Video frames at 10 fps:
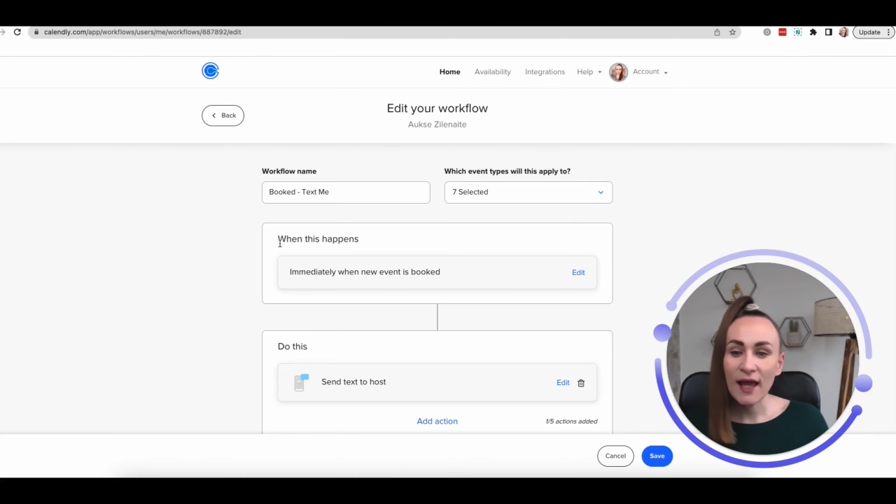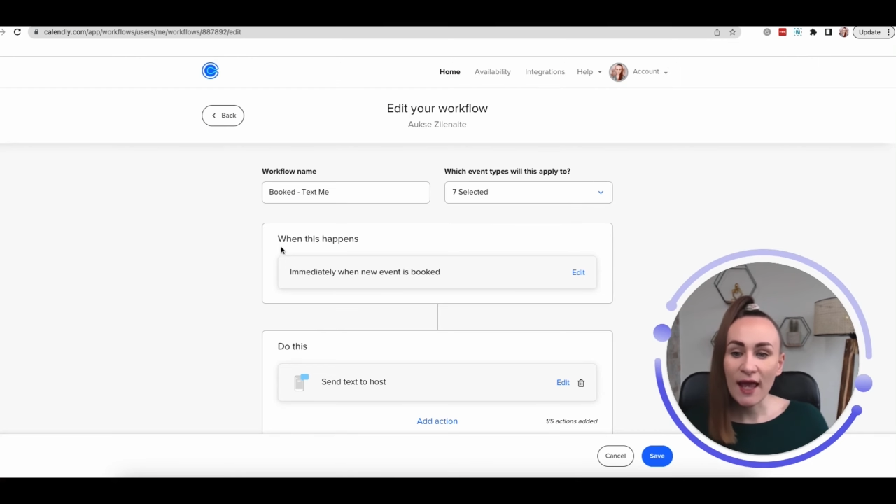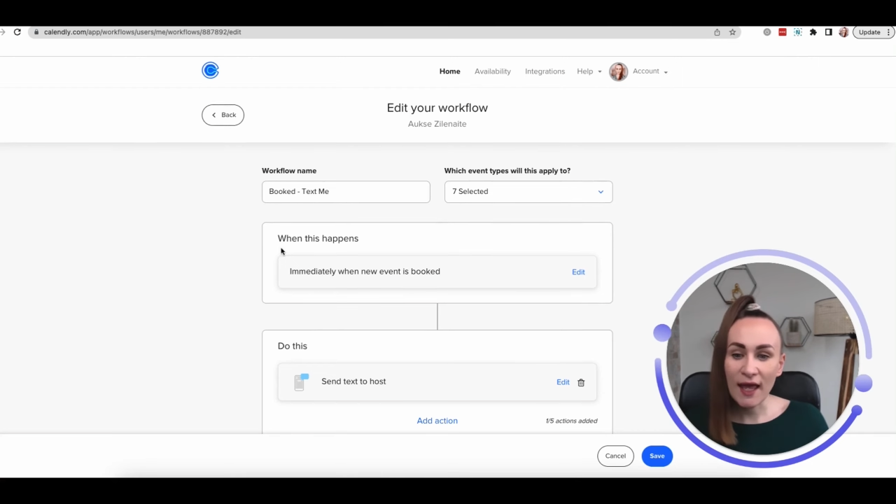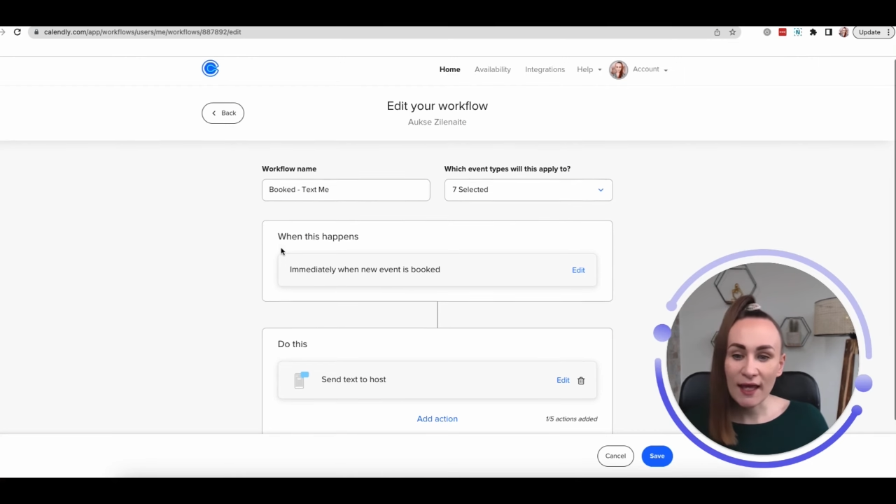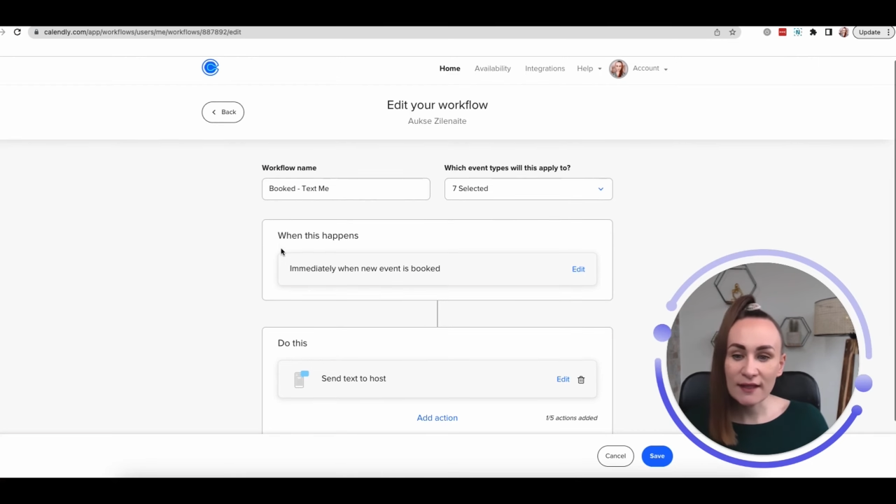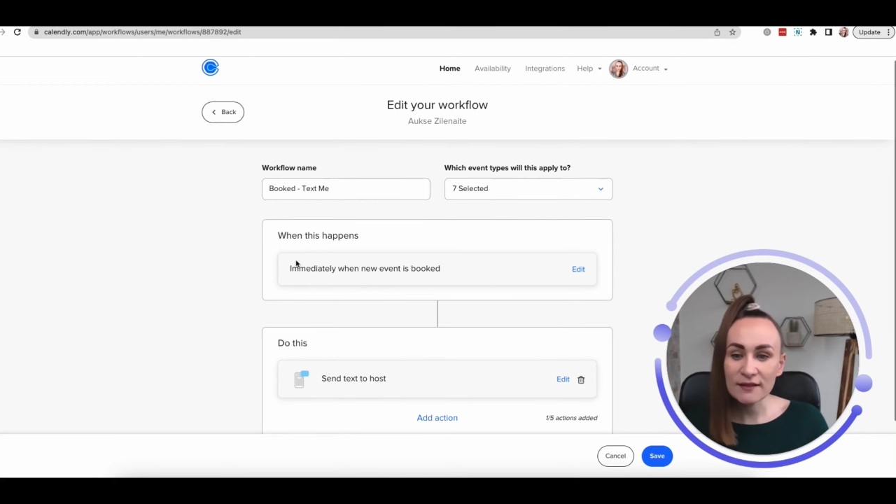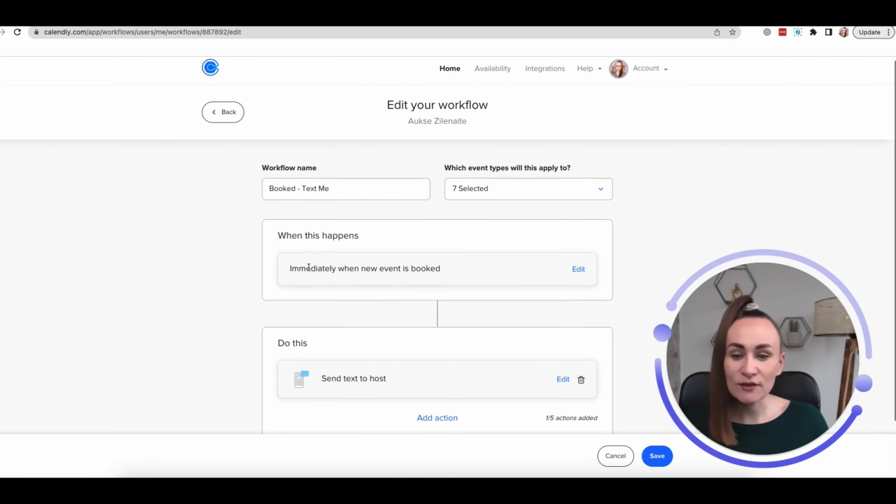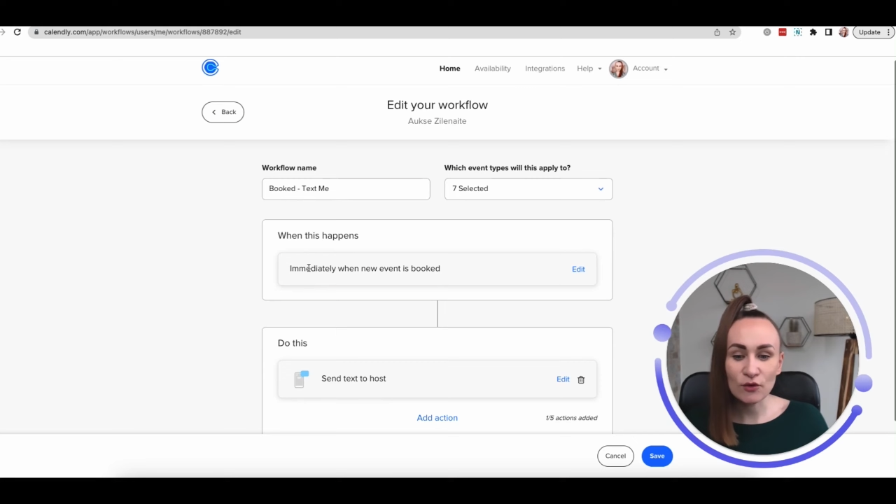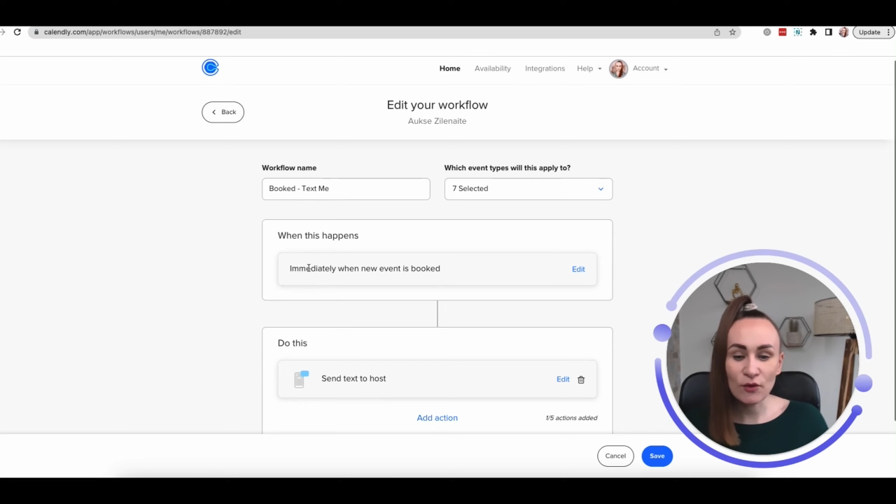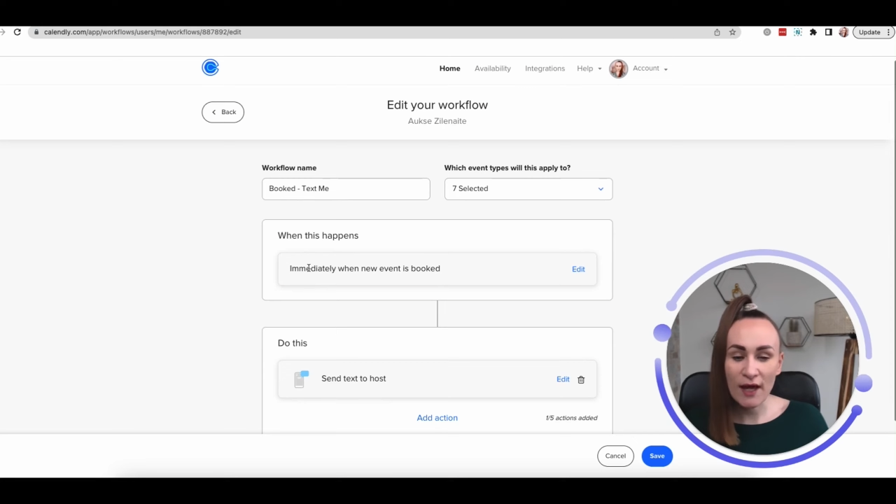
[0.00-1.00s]
and
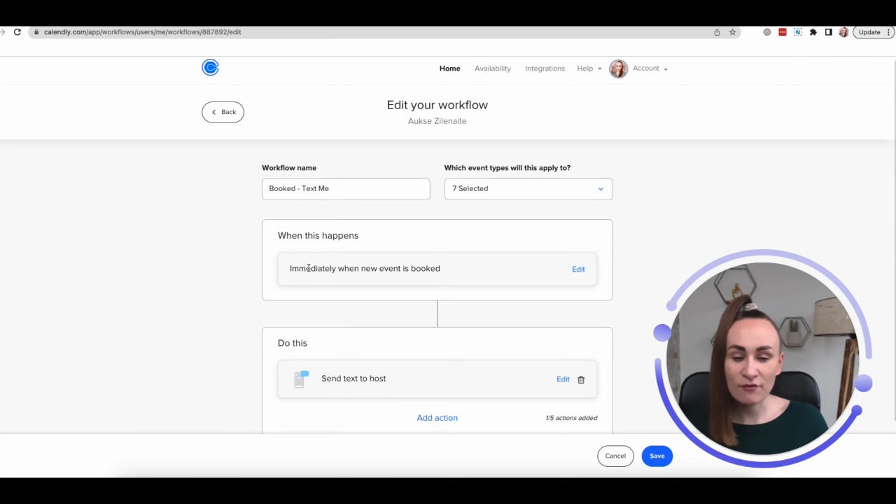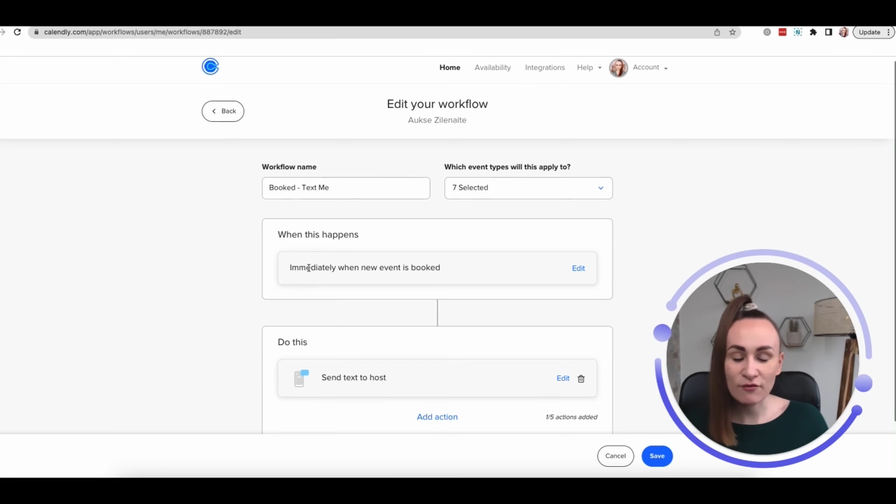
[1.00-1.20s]
you have